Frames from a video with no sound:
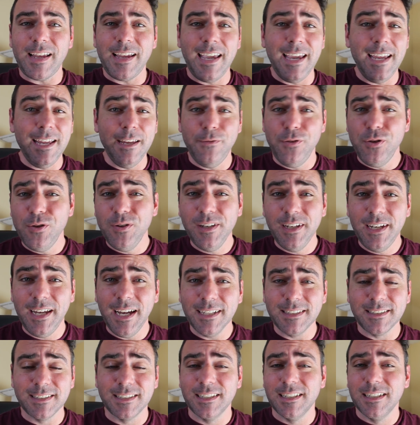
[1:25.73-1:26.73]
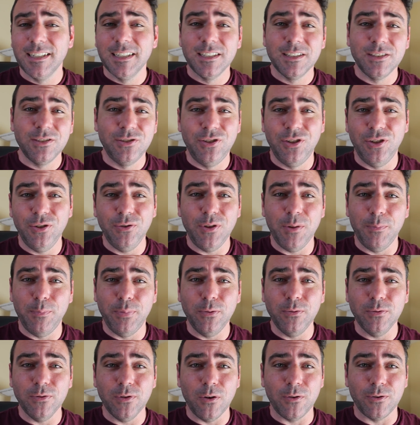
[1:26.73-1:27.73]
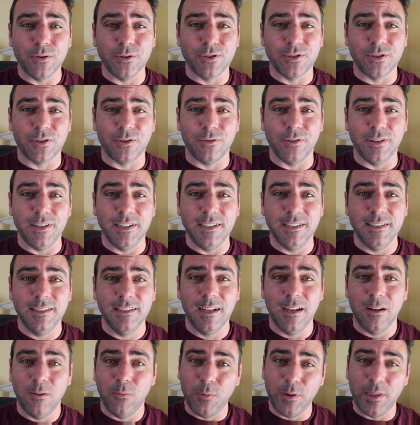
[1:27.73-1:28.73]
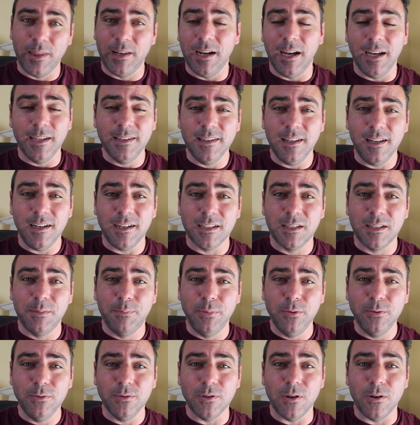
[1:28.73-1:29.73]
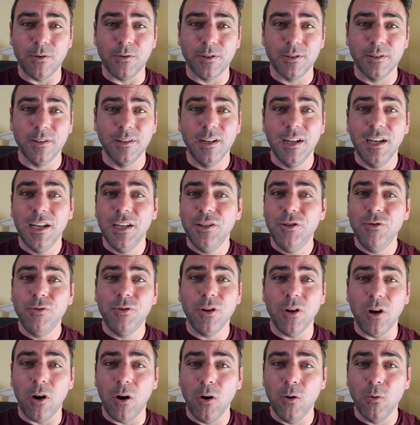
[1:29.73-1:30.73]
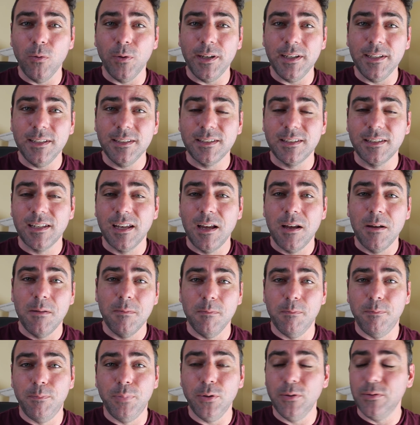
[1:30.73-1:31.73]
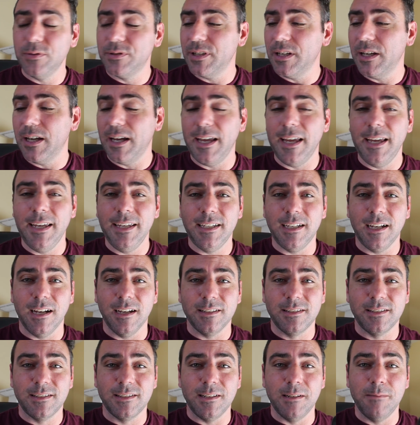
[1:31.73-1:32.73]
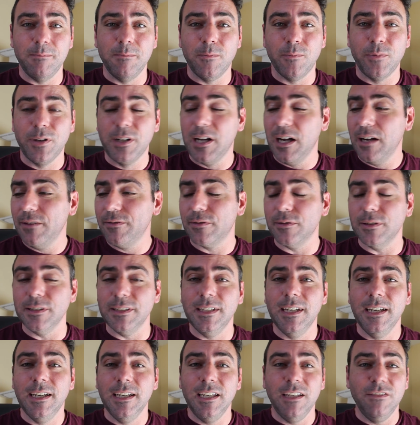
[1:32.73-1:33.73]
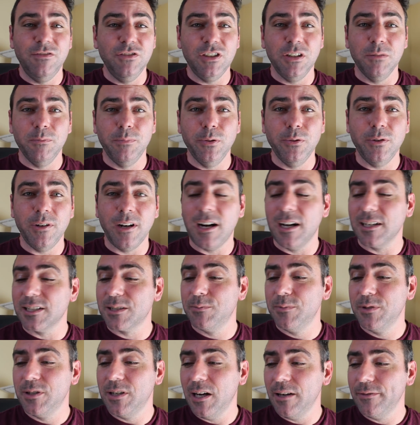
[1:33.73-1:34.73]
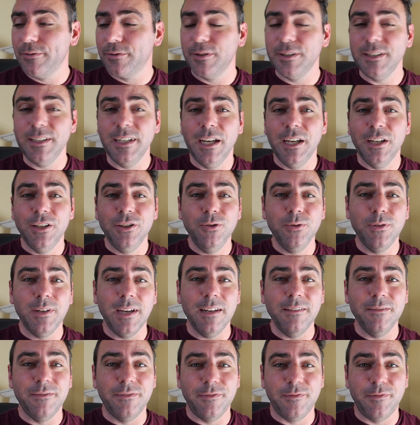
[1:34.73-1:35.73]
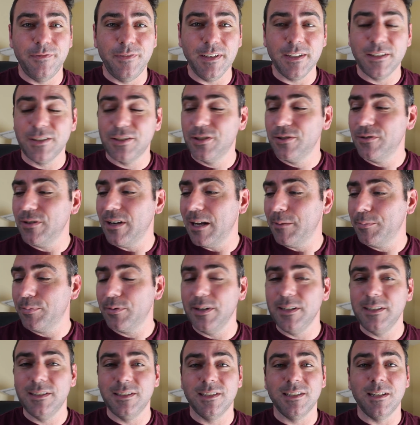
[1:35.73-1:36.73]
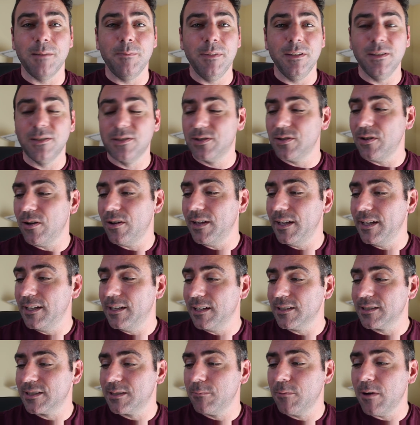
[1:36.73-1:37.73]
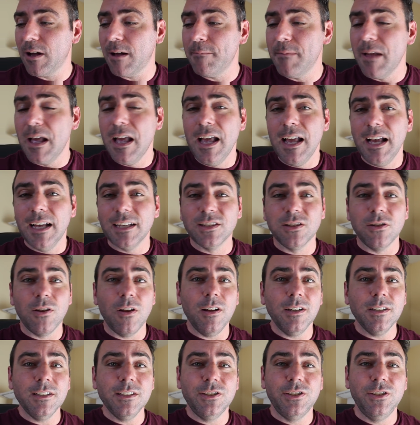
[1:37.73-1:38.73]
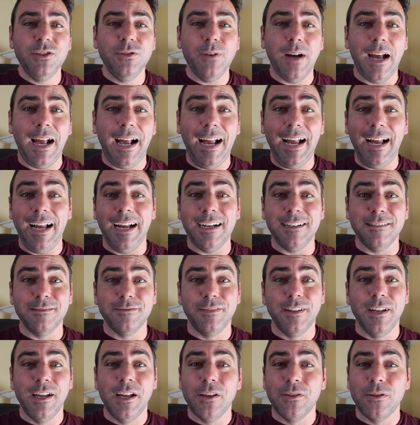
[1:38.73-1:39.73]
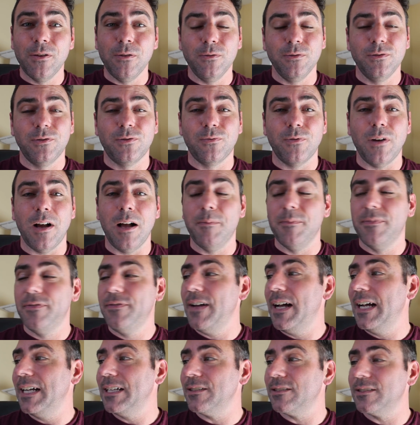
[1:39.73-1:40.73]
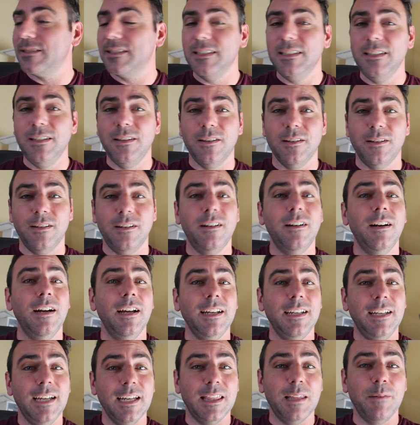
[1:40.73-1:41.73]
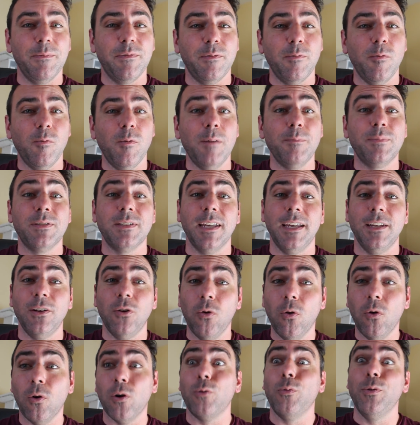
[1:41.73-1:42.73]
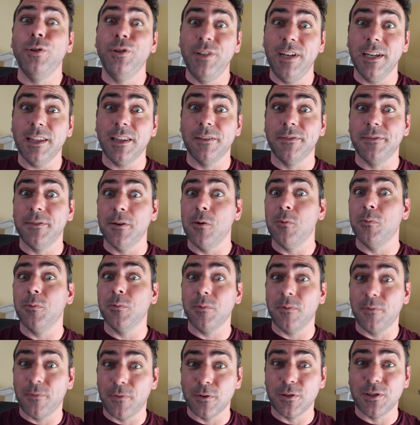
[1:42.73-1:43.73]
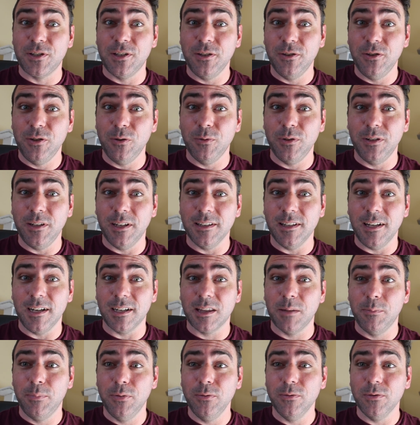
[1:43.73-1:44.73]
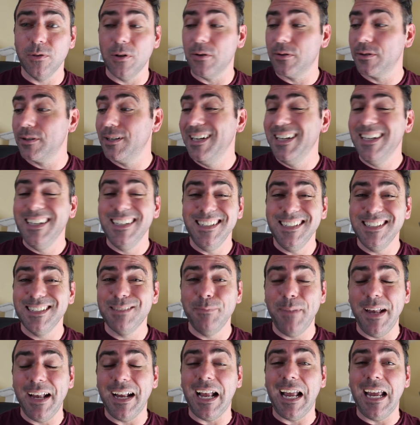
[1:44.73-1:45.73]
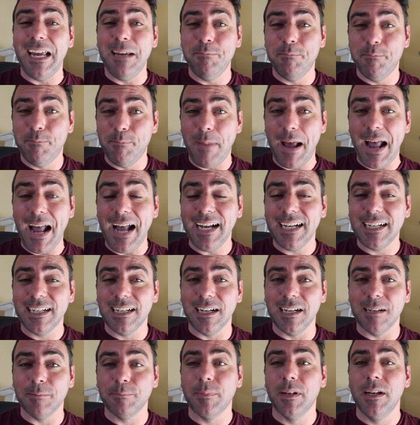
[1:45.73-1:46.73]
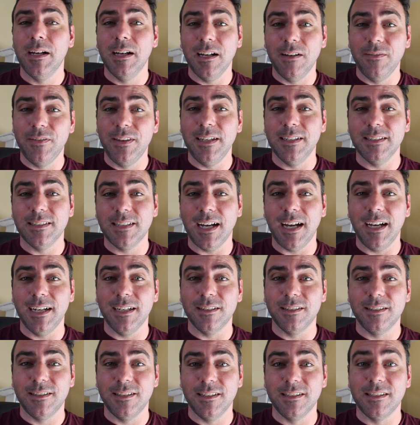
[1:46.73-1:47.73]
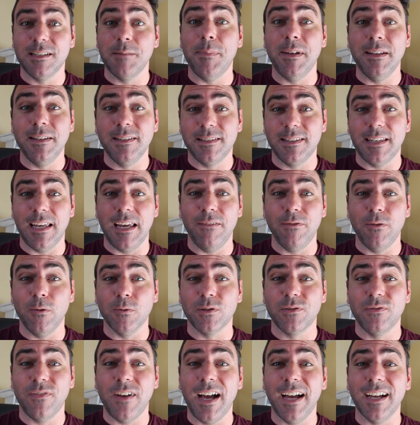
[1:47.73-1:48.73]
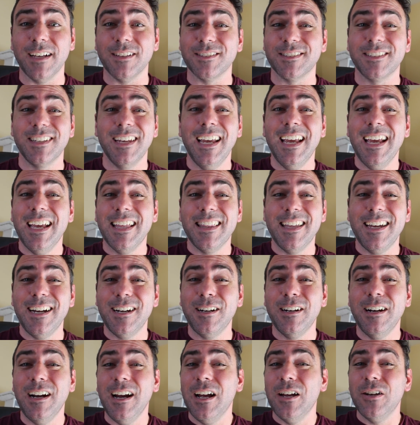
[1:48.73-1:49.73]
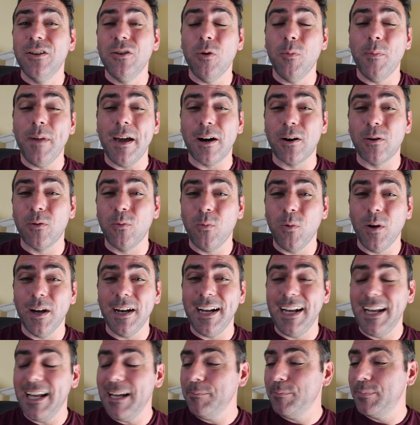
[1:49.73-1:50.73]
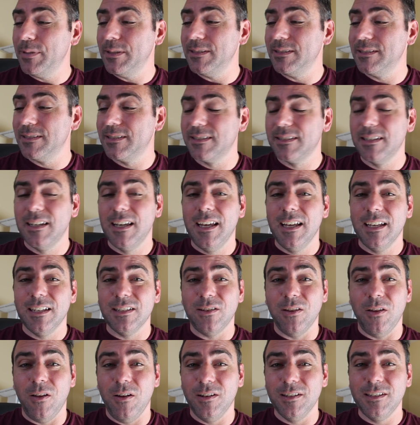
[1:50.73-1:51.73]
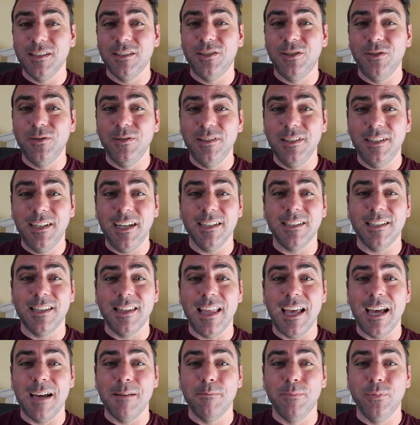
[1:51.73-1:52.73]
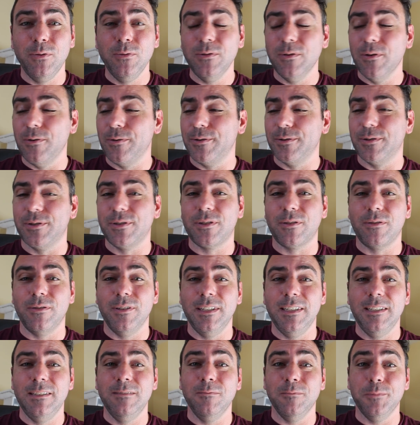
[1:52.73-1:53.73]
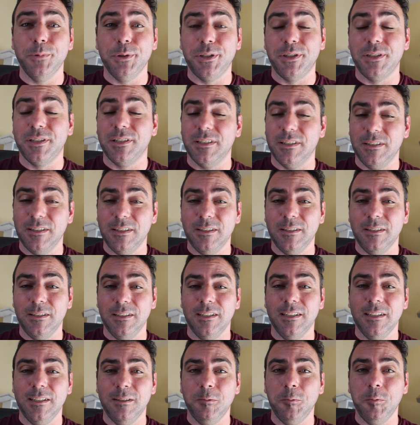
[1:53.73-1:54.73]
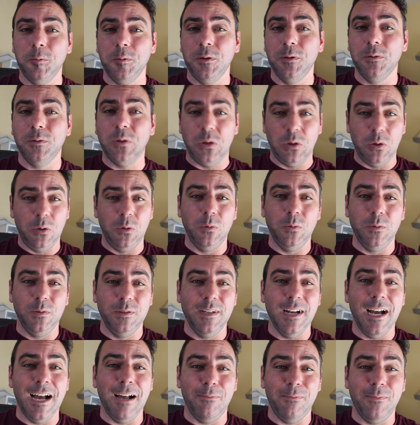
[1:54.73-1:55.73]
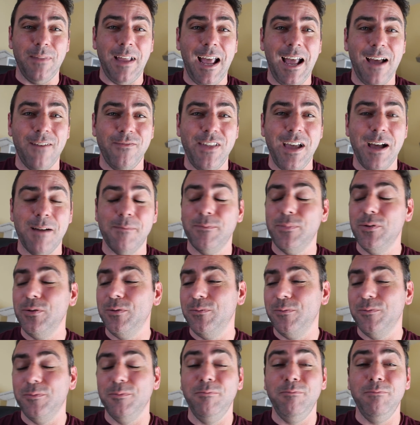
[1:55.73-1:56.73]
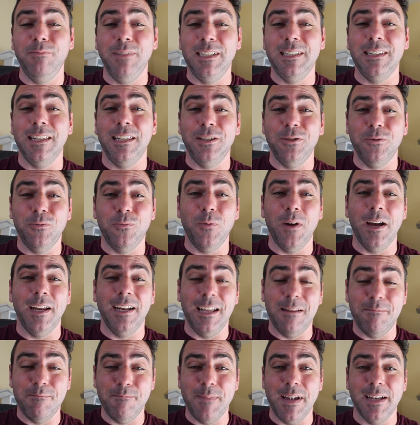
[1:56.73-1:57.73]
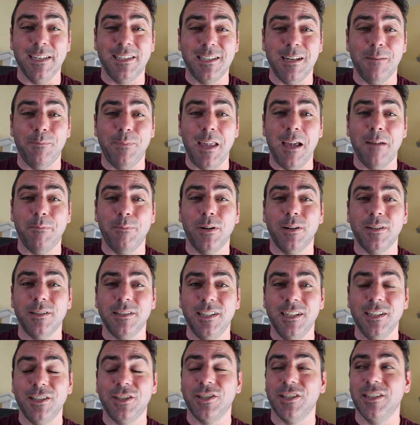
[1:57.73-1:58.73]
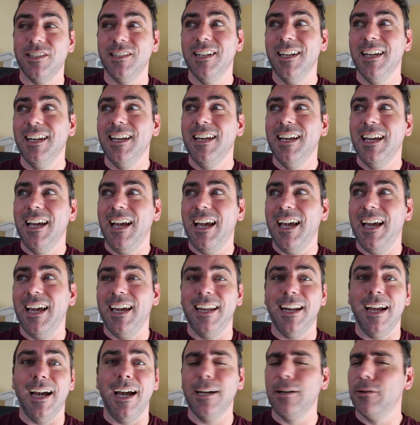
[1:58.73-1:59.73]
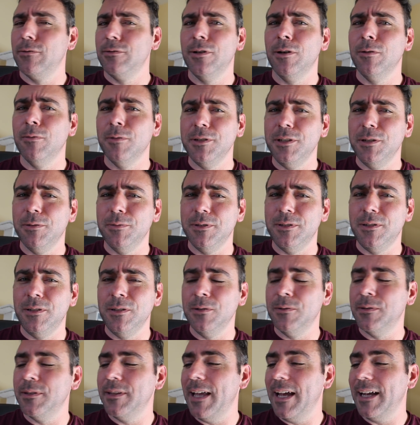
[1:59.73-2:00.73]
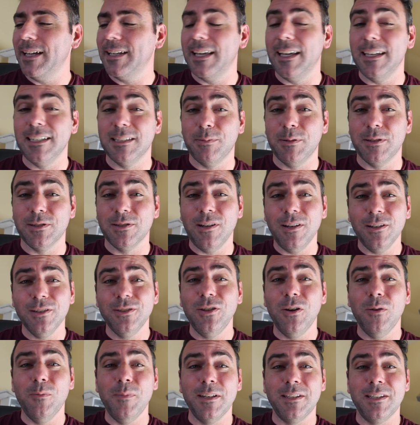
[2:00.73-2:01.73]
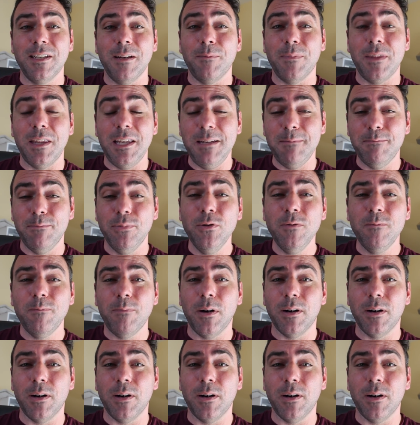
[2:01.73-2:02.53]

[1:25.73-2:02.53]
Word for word: if you can get to the bootloader screen with an unlocked bootloader, you can always boot a custom recovery. If you can boot a custom recovery, you can fix your operating system, install a custom ROM. As long as you have those ROM files, either get them from a website, or when you get the phone, the first thing you do when you unlock the bootloader is make a backup of the entire system and save those files. There, no matter what happens, as long as you can get to that bootloader screen, which to not have that boot would mean that you went and messed up that partition, and I don't know what you would do in that case, but as long as you don't mess up the boot